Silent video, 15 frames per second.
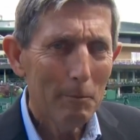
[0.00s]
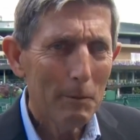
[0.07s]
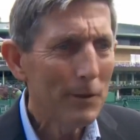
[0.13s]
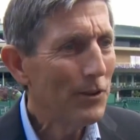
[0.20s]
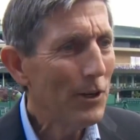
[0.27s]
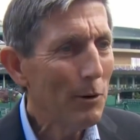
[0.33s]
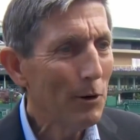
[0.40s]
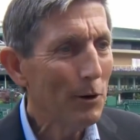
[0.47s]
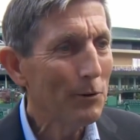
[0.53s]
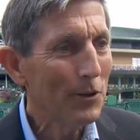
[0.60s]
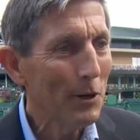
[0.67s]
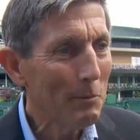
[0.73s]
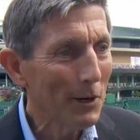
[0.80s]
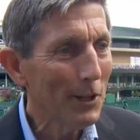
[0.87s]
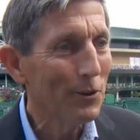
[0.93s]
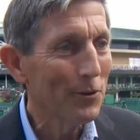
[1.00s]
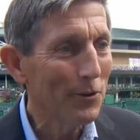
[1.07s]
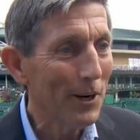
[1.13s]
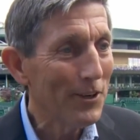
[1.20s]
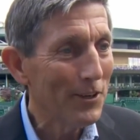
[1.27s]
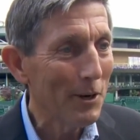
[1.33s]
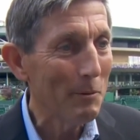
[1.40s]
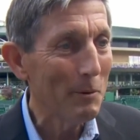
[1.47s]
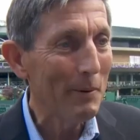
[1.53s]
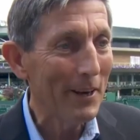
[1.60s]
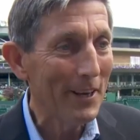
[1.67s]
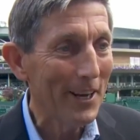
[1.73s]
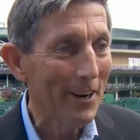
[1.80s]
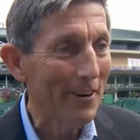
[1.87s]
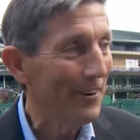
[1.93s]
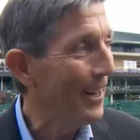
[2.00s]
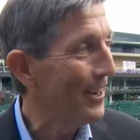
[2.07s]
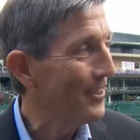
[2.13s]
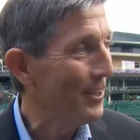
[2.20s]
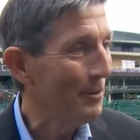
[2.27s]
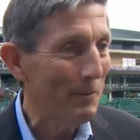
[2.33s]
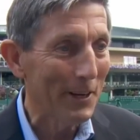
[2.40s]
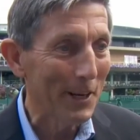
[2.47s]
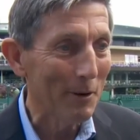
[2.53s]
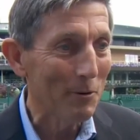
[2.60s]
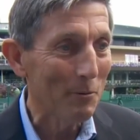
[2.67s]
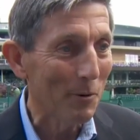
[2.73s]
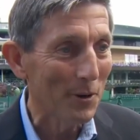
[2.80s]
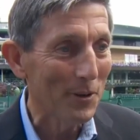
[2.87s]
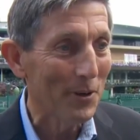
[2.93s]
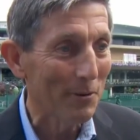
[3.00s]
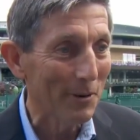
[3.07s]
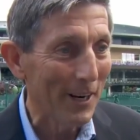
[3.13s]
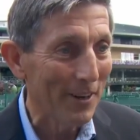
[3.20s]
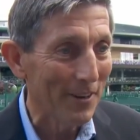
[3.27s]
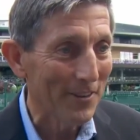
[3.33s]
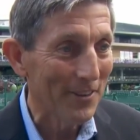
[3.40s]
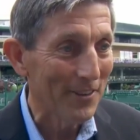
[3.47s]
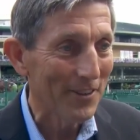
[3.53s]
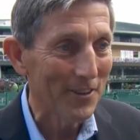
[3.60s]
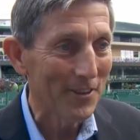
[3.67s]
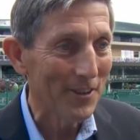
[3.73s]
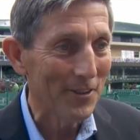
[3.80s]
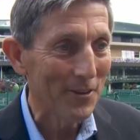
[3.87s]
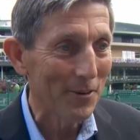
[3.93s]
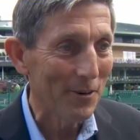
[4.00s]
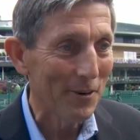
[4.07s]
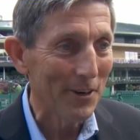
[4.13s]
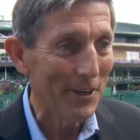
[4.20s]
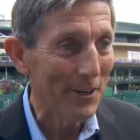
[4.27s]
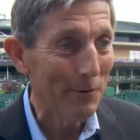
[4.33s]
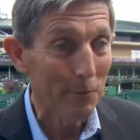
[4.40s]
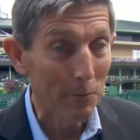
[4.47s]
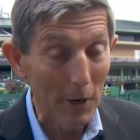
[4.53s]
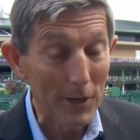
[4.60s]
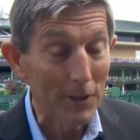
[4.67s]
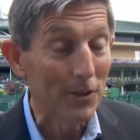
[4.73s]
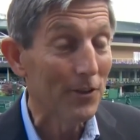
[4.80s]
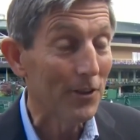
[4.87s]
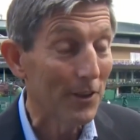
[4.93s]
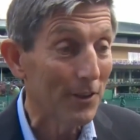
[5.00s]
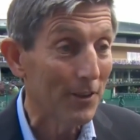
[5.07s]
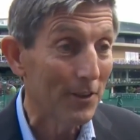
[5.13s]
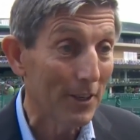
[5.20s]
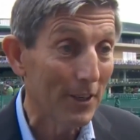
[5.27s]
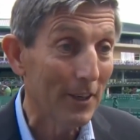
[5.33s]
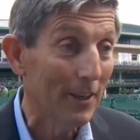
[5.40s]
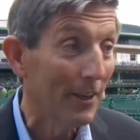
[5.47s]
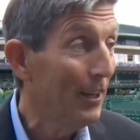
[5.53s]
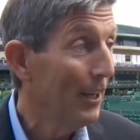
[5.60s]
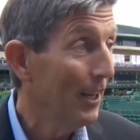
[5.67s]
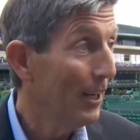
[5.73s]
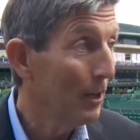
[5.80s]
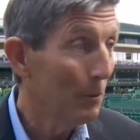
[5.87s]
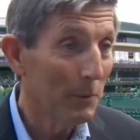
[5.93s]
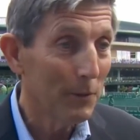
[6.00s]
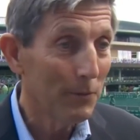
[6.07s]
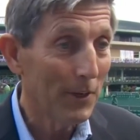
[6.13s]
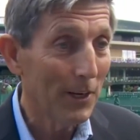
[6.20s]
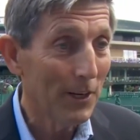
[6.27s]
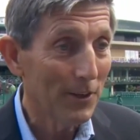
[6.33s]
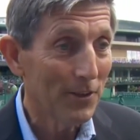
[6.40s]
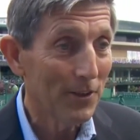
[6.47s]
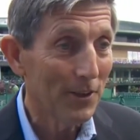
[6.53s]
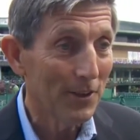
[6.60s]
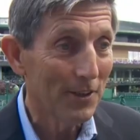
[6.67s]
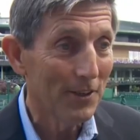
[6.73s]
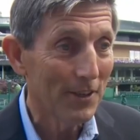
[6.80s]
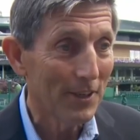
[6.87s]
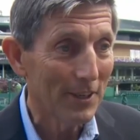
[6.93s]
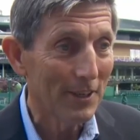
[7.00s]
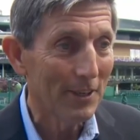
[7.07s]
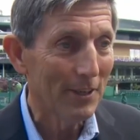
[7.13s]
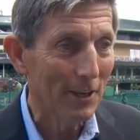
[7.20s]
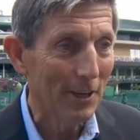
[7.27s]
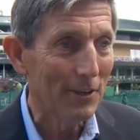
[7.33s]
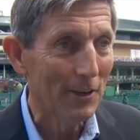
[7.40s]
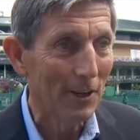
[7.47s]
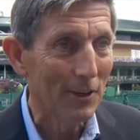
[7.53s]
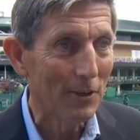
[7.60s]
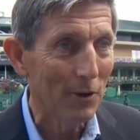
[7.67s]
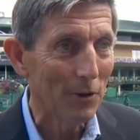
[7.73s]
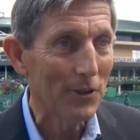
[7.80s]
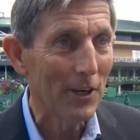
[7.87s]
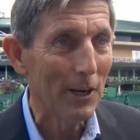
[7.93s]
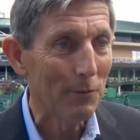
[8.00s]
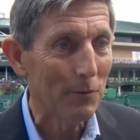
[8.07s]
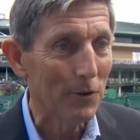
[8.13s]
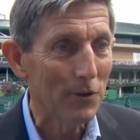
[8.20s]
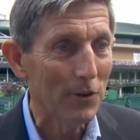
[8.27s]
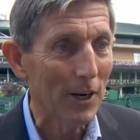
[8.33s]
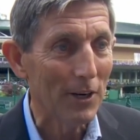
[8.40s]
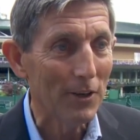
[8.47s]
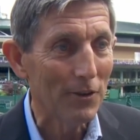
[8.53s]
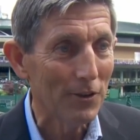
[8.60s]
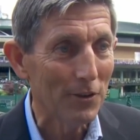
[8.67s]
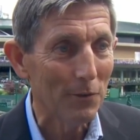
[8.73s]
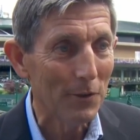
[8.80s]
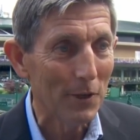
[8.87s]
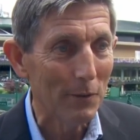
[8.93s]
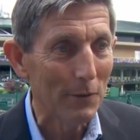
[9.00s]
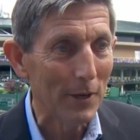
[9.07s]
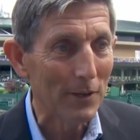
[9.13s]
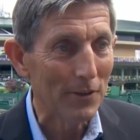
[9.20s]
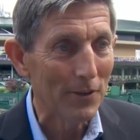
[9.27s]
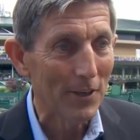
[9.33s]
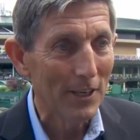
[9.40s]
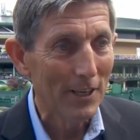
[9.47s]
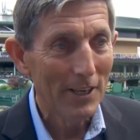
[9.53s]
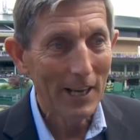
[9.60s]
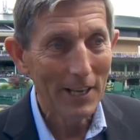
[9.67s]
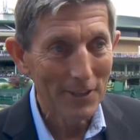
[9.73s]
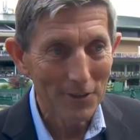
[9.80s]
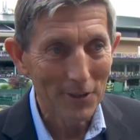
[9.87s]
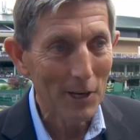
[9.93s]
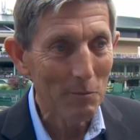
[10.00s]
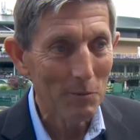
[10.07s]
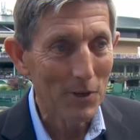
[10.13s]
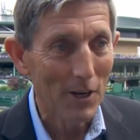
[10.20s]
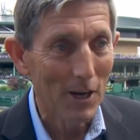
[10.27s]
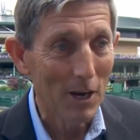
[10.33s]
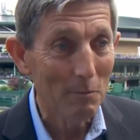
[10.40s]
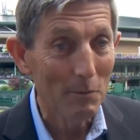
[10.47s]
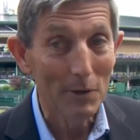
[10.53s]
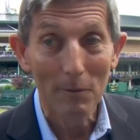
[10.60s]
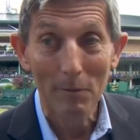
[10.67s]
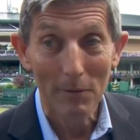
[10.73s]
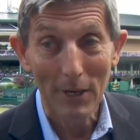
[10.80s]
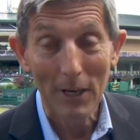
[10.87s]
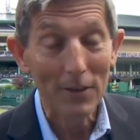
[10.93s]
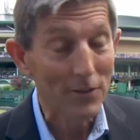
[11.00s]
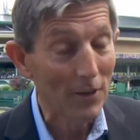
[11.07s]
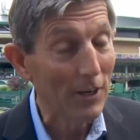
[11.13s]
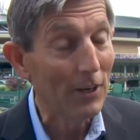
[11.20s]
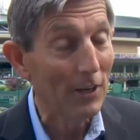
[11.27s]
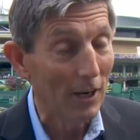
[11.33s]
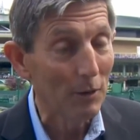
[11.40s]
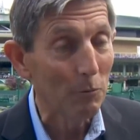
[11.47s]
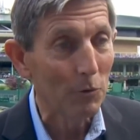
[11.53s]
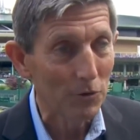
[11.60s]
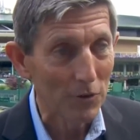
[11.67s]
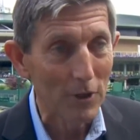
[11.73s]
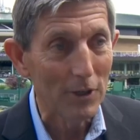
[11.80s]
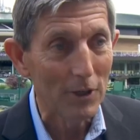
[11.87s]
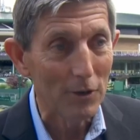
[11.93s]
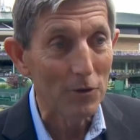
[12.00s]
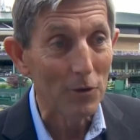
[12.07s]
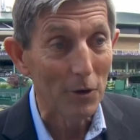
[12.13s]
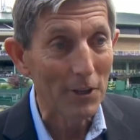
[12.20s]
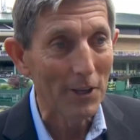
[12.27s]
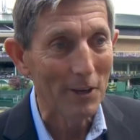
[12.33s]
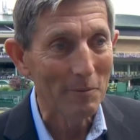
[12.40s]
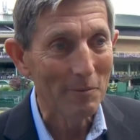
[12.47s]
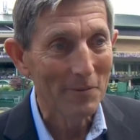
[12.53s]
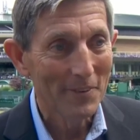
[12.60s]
It'll seem a little strange coming back here and actually being able to wander around and just enjoy friends and a little bit of tennis, and not have the challenges of the event at the same time. And yes, I will certainly enjoy that.